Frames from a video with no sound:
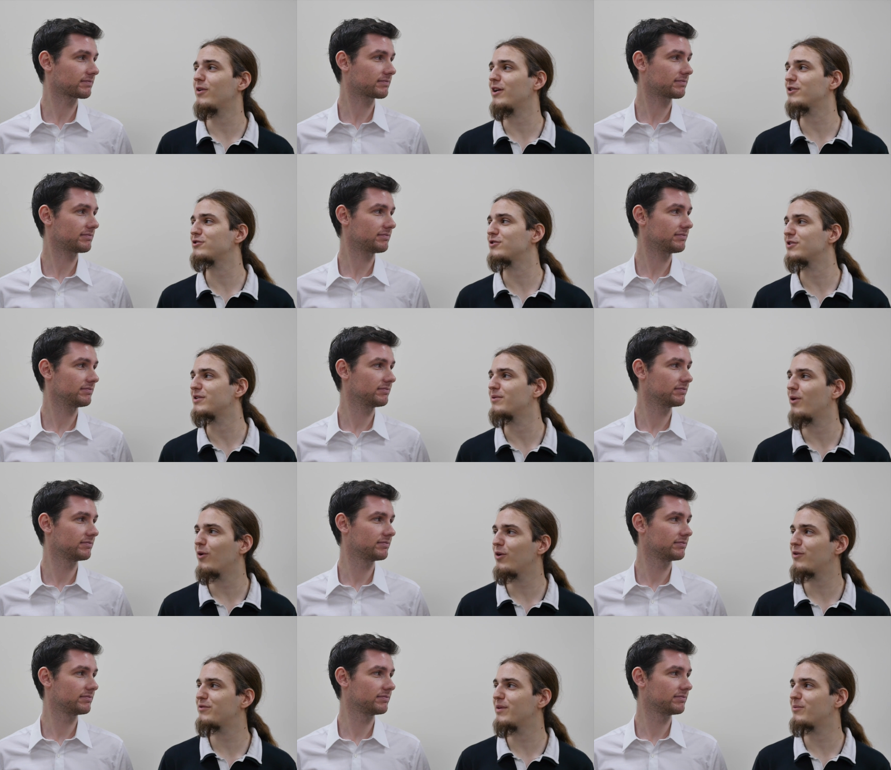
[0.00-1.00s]
Speaker 1: actually.
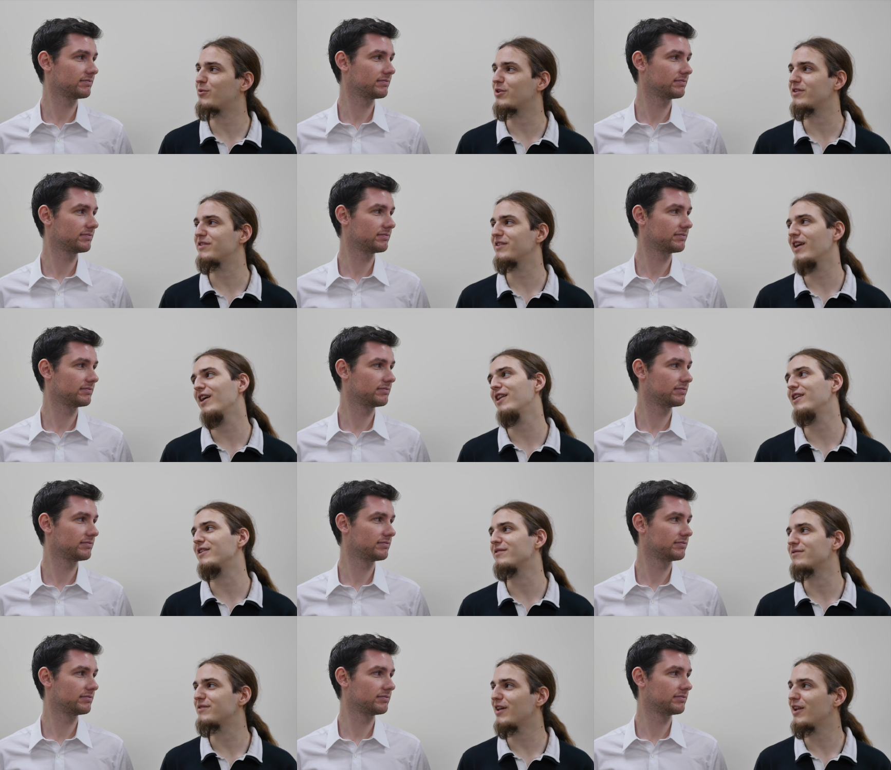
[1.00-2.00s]
All of them were
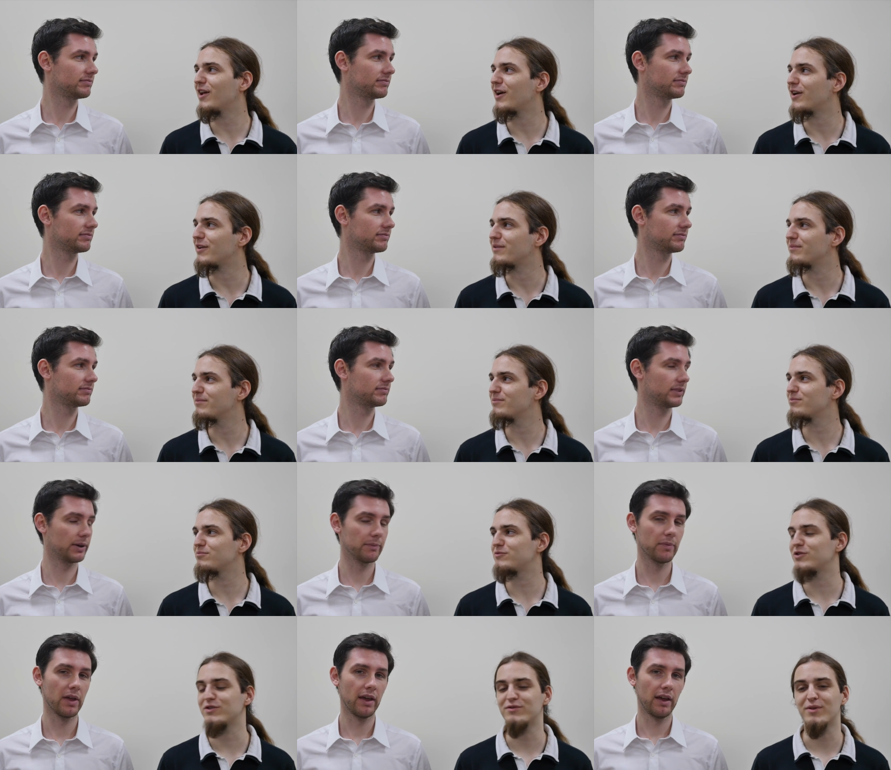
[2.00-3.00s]
skating that high
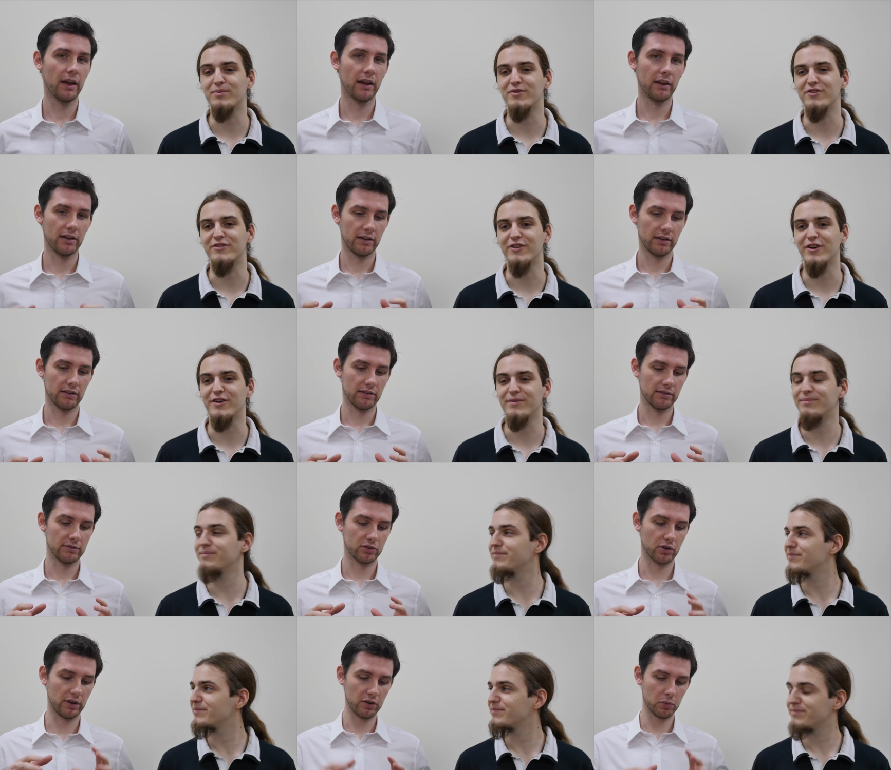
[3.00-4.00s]
yep. just from the start.
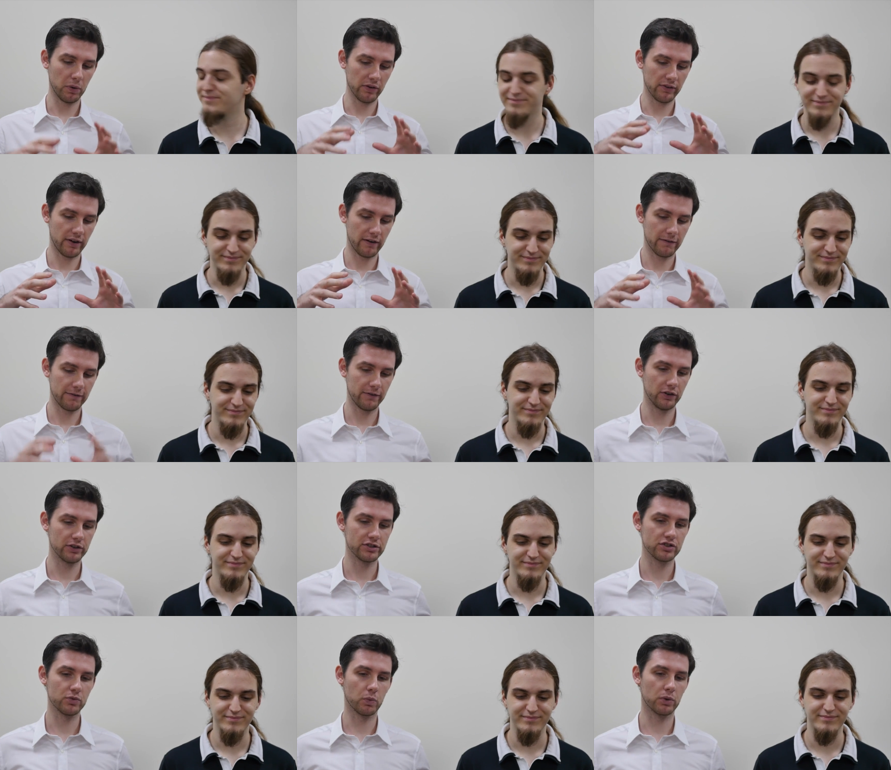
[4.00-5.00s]
Speaker 2: So, this was our
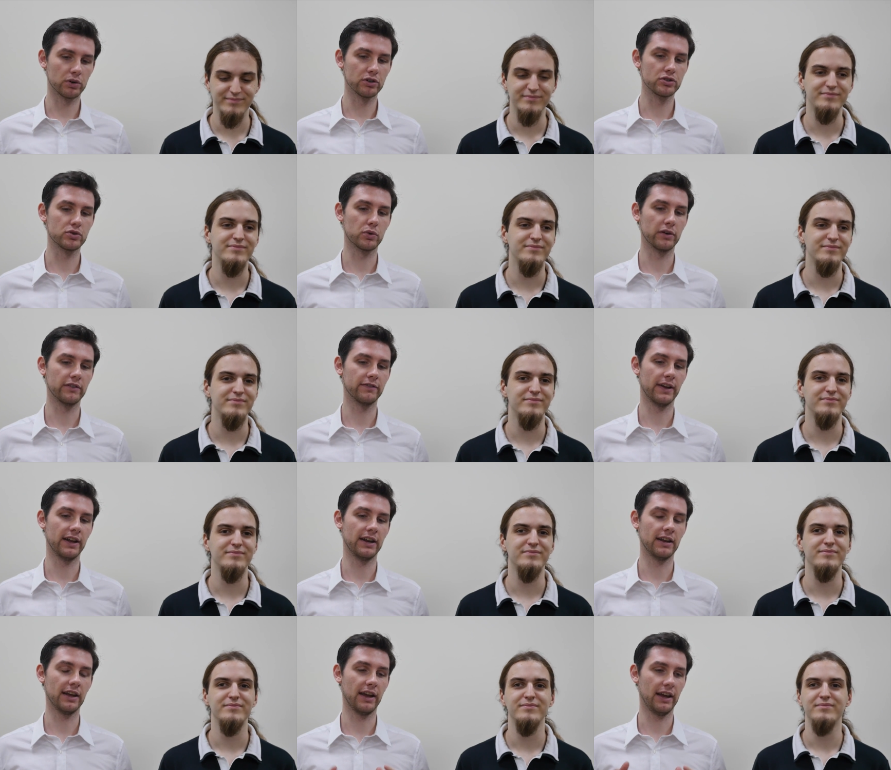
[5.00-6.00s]
first World Tour
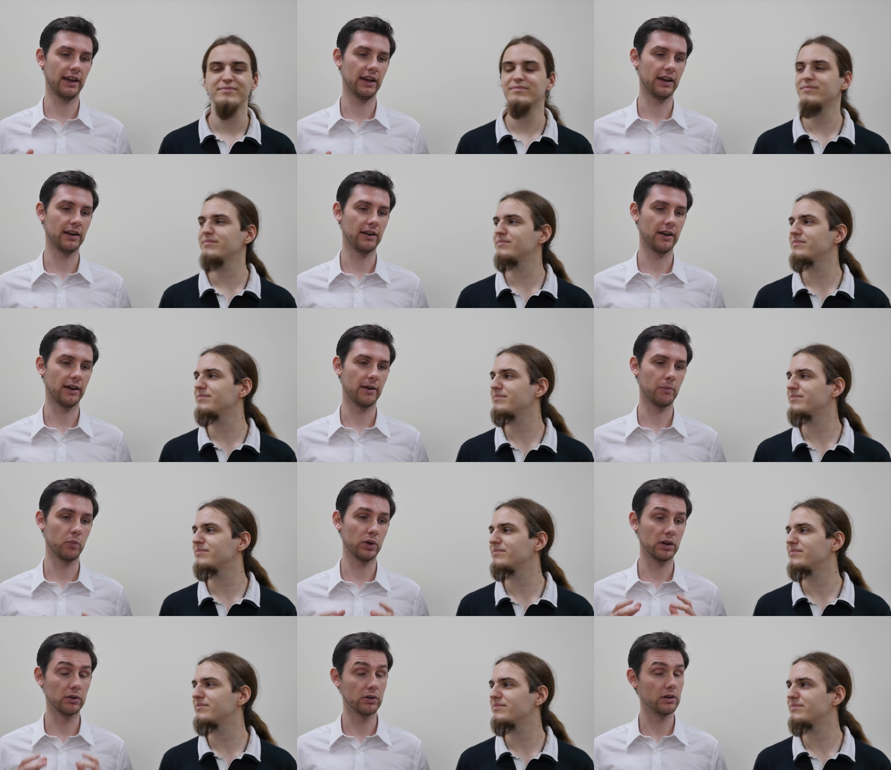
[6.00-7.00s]
event, and um,
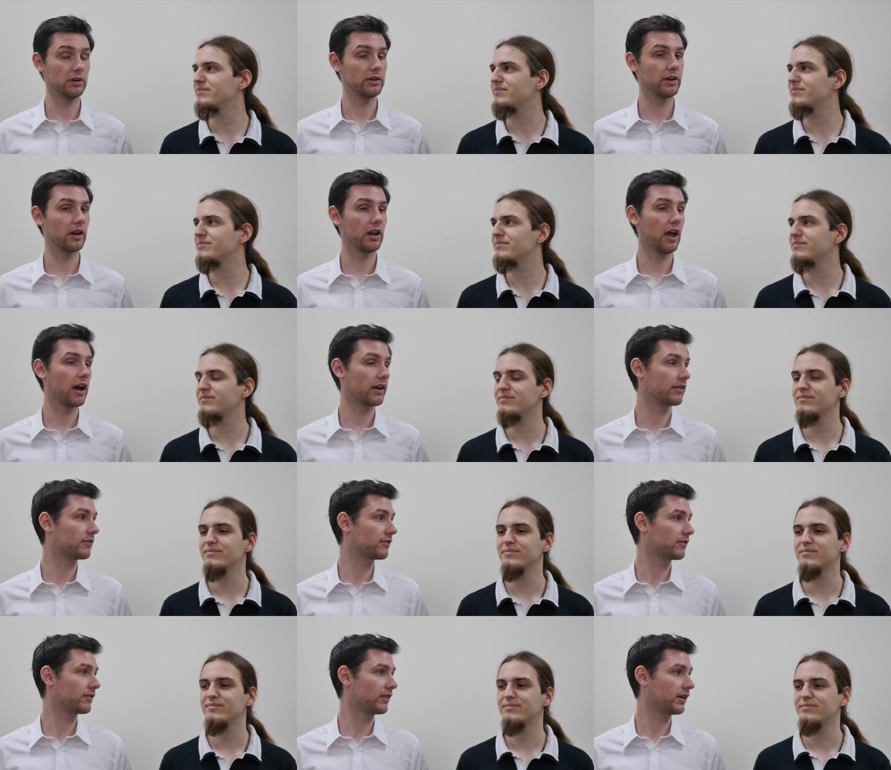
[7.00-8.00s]
we learned a lot
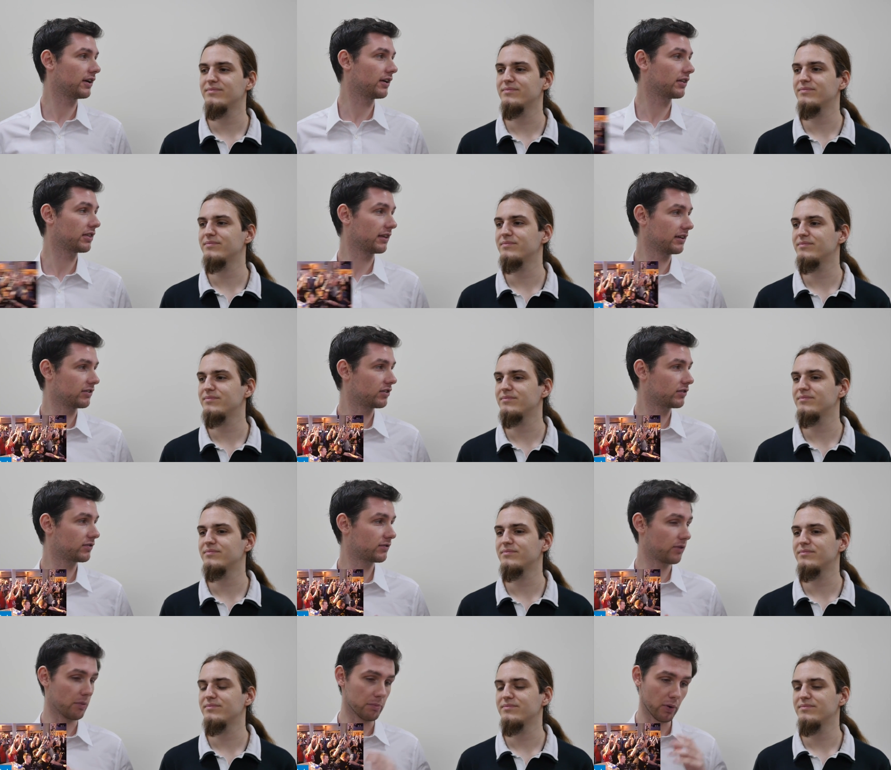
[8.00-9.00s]
of uh, things
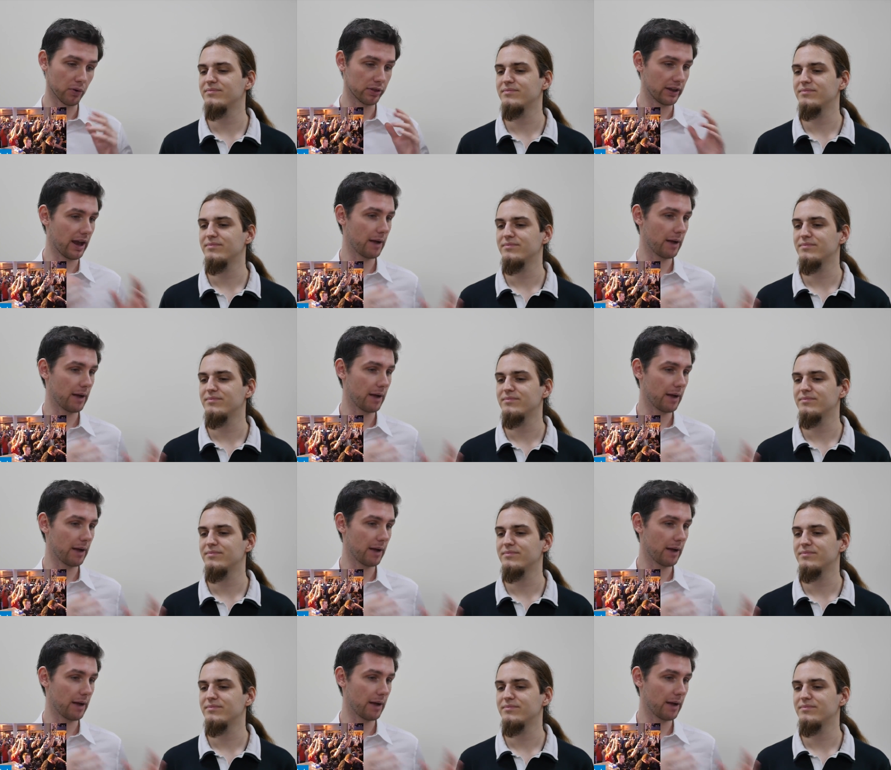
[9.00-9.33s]
from both the